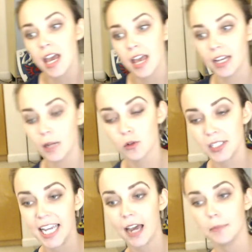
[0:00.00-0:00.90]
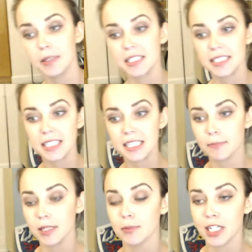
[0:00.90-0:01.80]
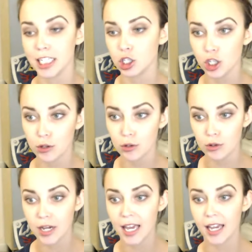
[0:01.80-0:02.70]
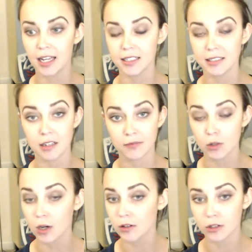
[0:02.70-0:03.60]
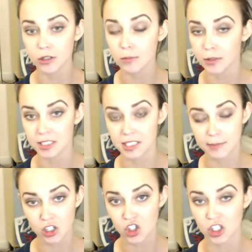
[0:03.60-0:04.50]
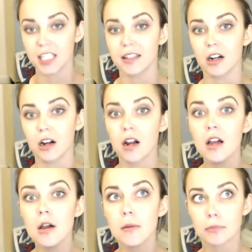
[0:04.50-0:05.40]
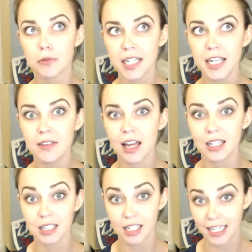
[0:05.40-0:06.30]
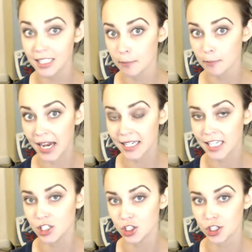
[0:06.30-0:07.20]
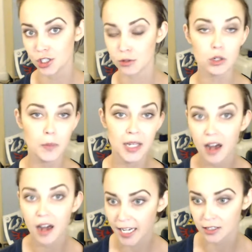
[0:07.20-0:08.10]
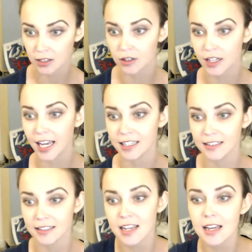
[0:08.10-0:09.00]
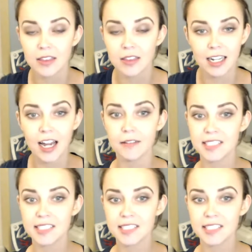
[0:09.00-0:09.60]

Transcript: And I'm really happy to see people like you and a few other hoopers especially that are bringing that light back into Hooping Idol and that kind of